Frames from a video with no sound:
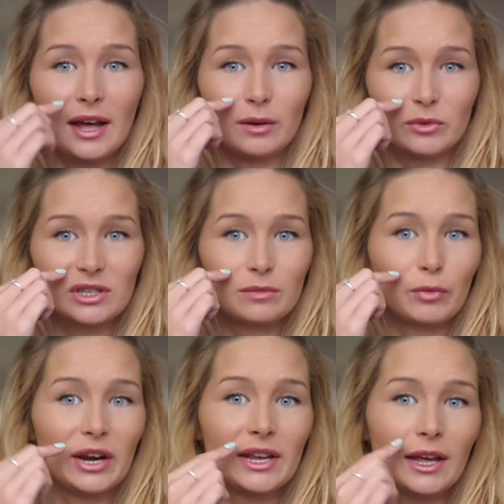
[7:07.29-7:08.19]
and it was
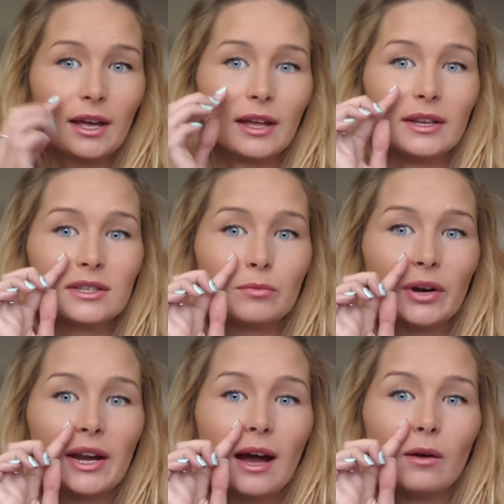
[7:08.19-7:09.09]
spreading, and it
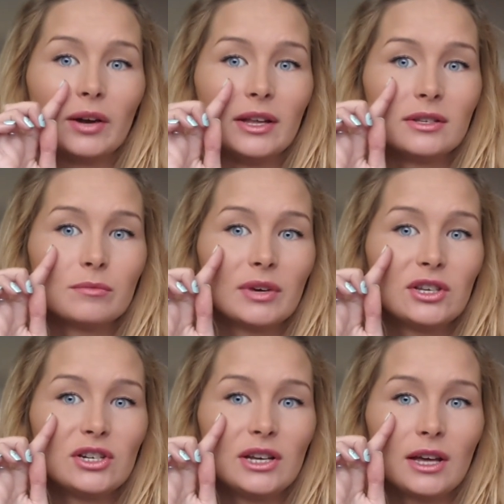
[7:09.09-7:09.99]
spread out into my
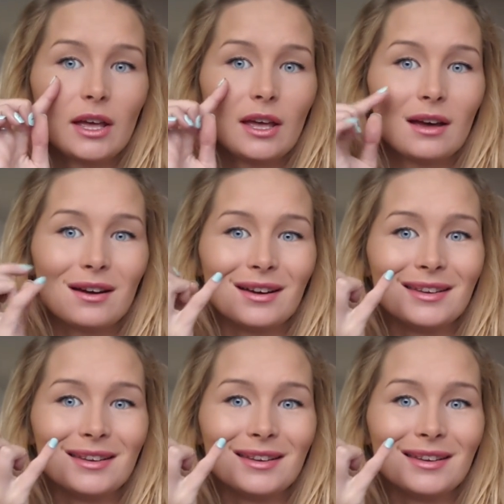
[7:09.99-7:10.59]
cheek here.